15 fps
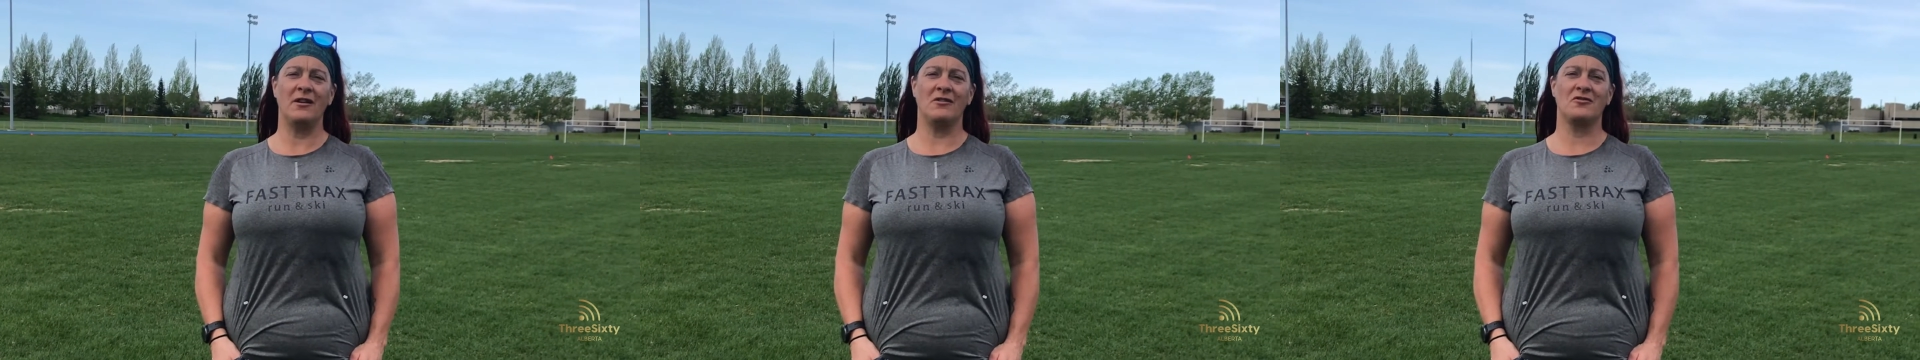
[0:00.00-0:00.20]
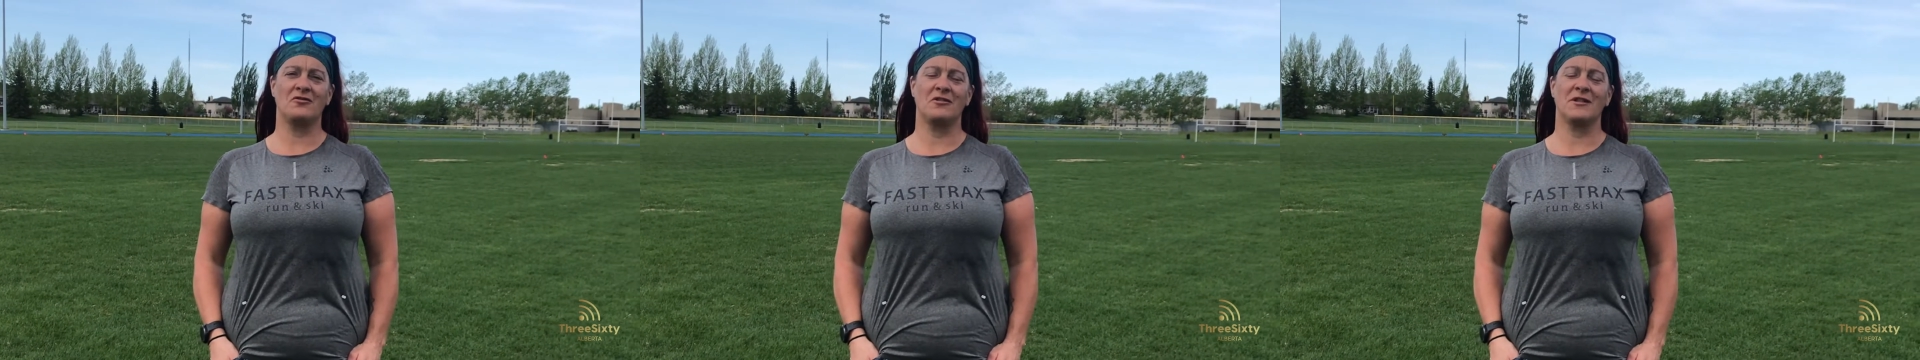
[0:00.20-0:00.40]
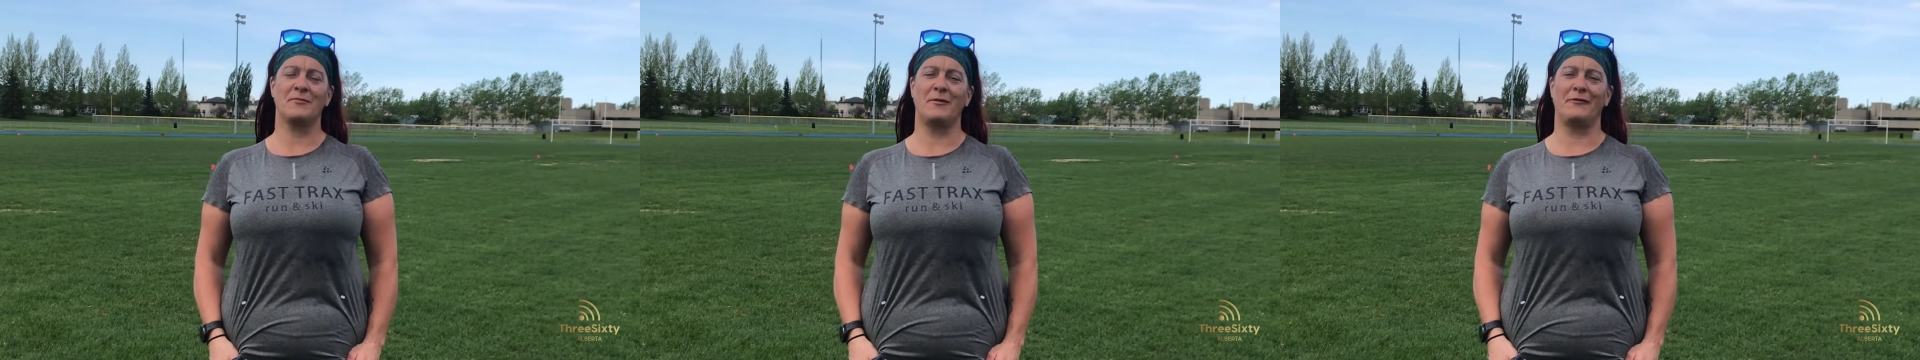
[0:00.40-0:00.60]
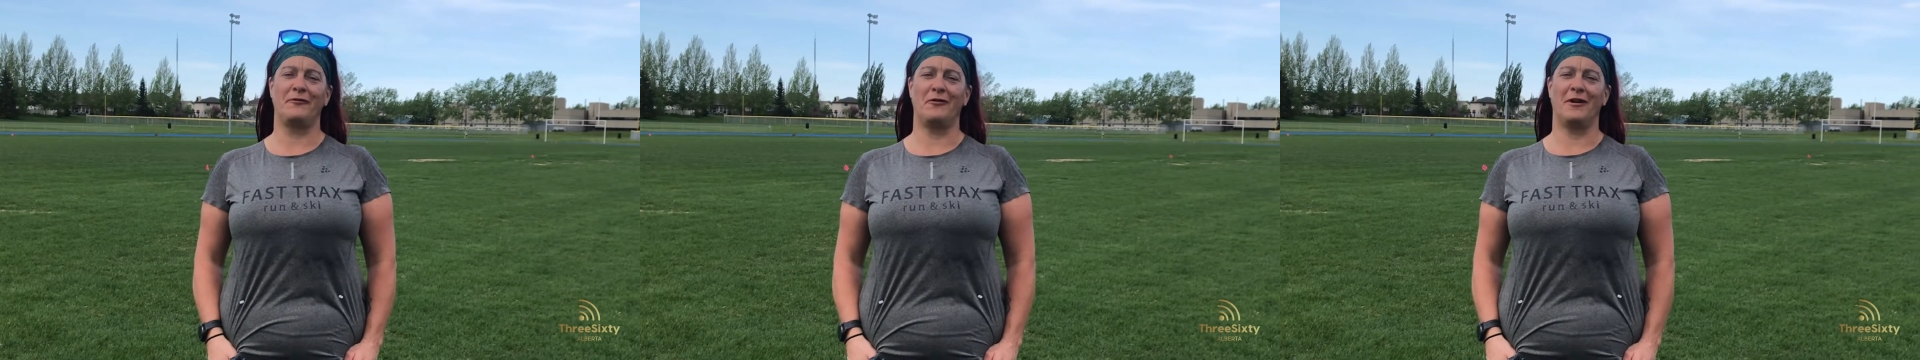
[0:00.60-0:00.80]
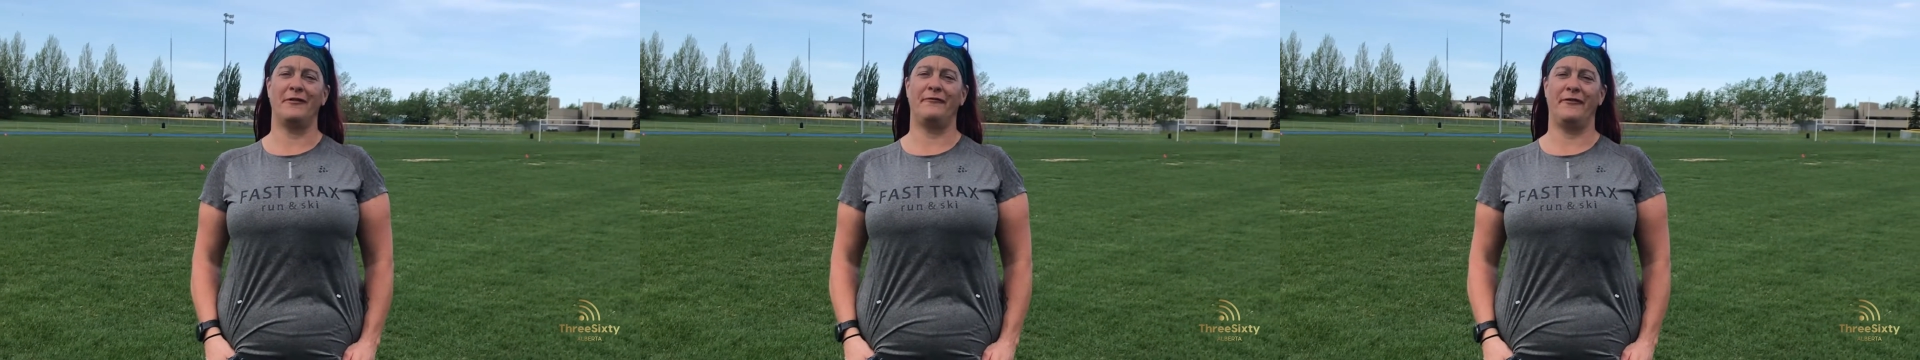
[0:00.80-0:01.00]
ultras
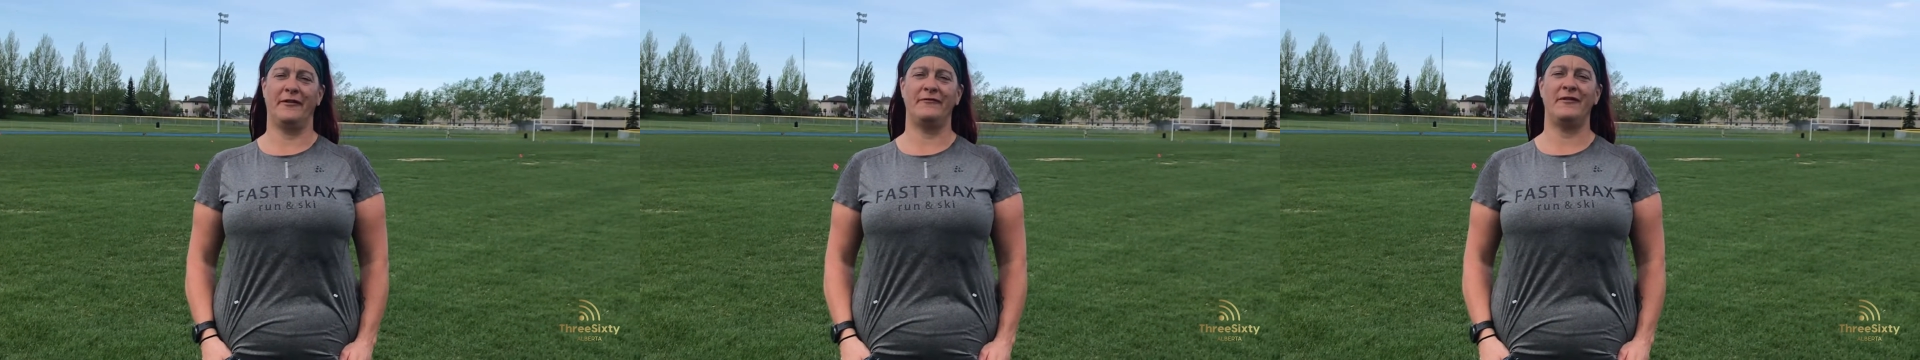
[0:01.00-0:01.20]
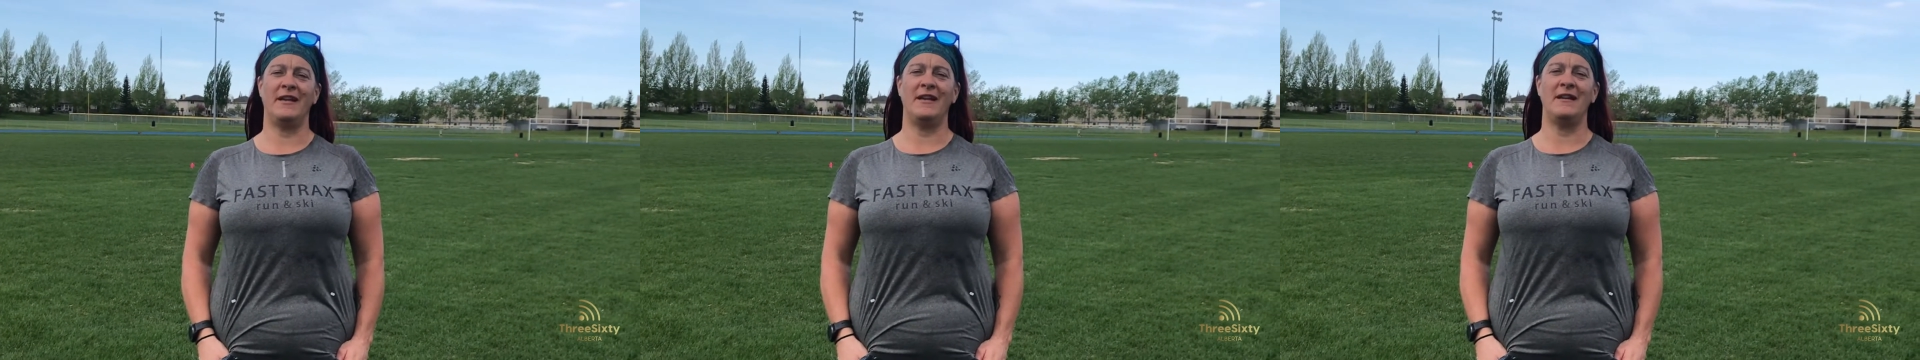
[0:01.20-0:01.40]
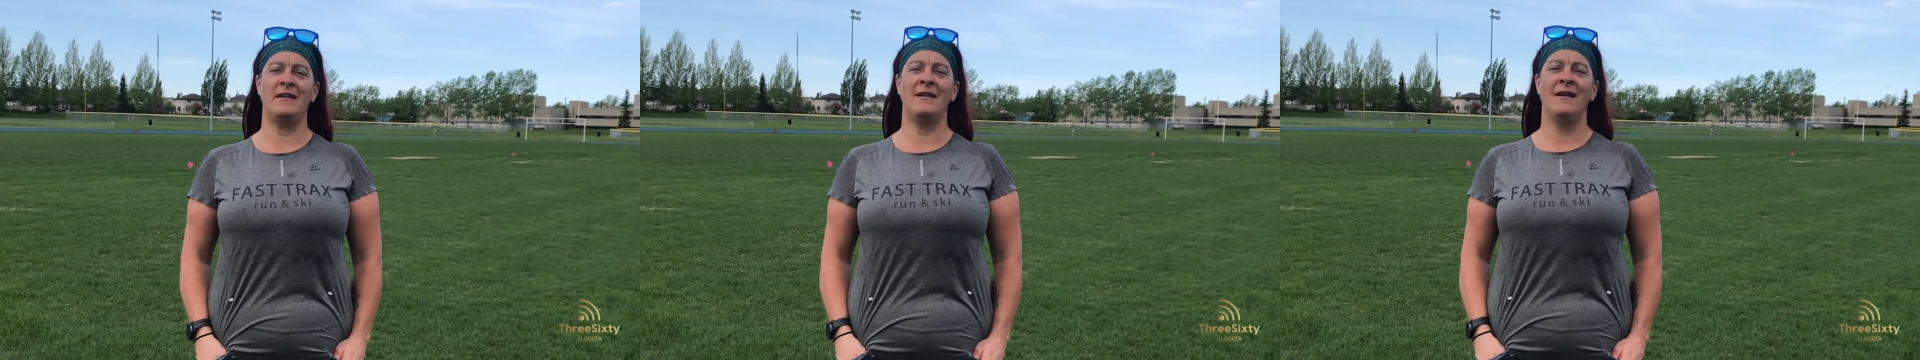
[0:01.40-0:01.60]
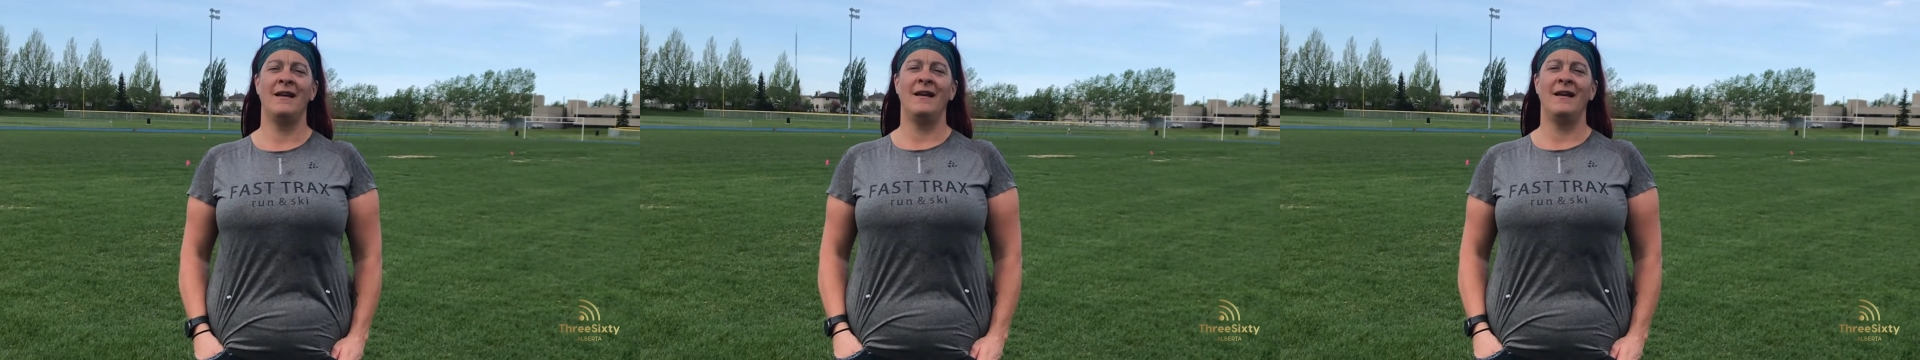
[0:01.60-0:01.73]
before I'm 50